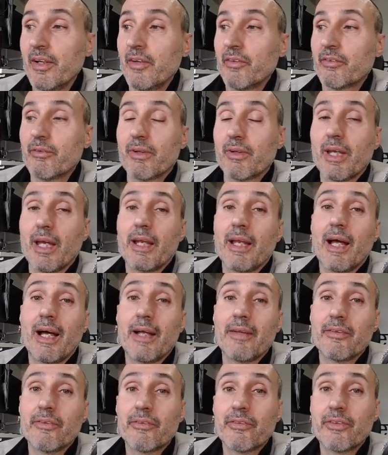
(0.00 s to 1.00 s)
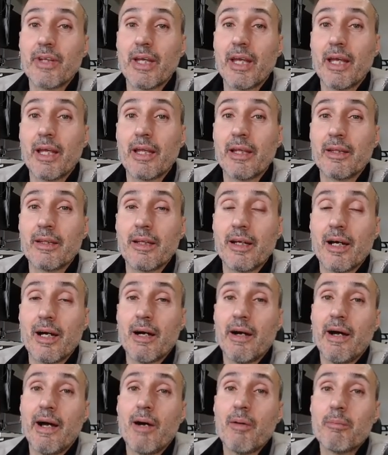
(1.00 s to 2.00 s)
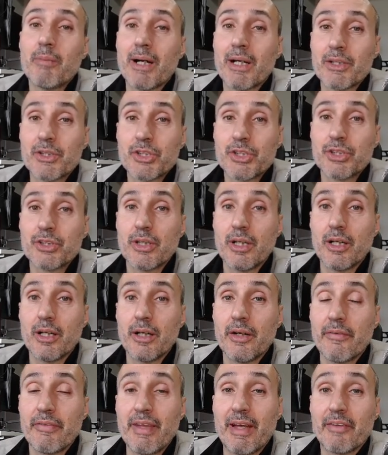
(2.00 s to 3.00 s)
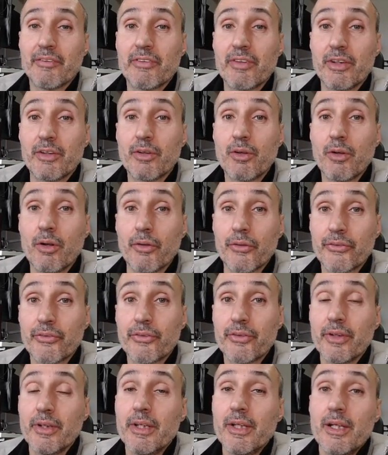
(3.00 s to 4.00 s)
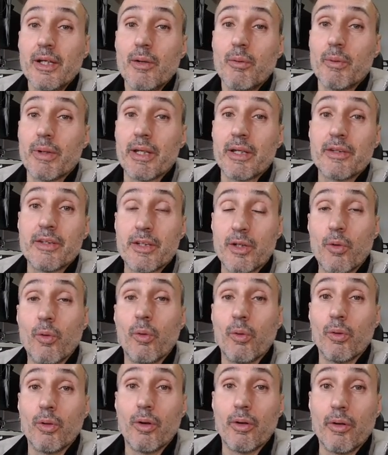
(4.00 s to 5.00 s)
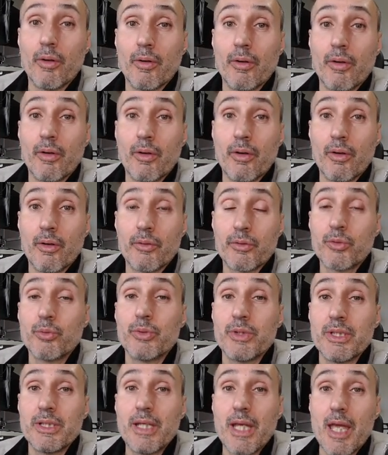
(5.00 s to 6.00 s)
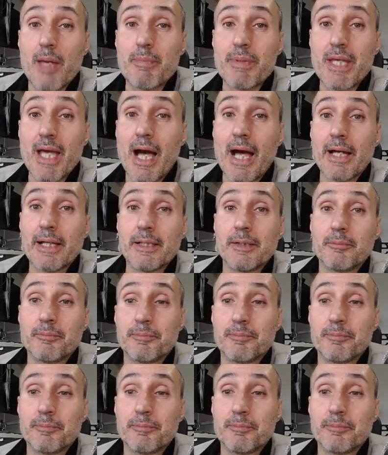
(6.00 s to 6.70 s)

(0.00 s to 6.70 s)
so you can understand how much does it cost with the call to the API.